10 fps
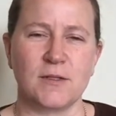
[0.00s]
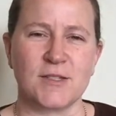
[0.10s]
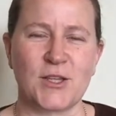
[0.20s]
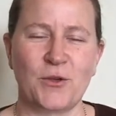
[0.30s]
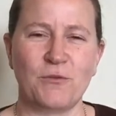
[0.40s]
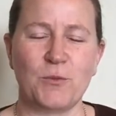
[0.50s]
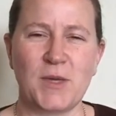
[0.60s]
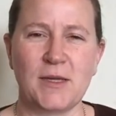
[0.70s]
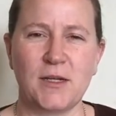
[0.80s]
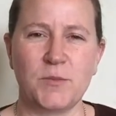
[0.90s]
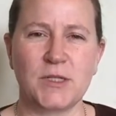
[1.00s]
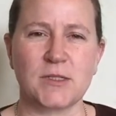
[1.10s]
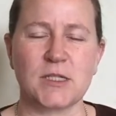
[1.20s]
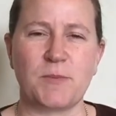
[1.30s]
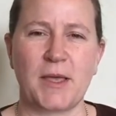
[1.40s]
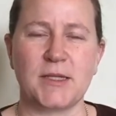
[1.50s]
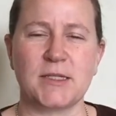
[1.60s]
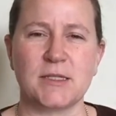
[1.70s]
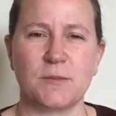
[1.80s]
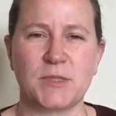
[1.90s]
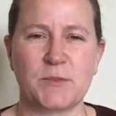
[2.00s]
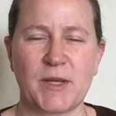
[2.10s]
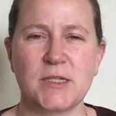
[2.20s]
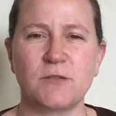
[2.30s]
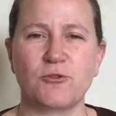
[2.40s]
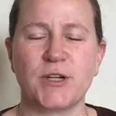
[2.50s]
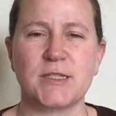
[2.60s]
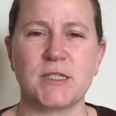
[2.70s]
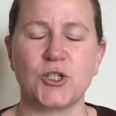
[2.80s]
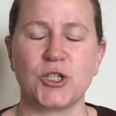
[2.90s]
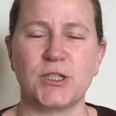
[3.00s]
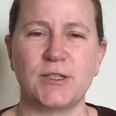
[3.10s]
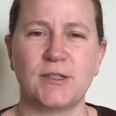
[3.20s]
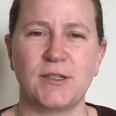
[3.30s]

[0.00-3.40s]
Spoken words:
So for me, a liminal space is a space of transition,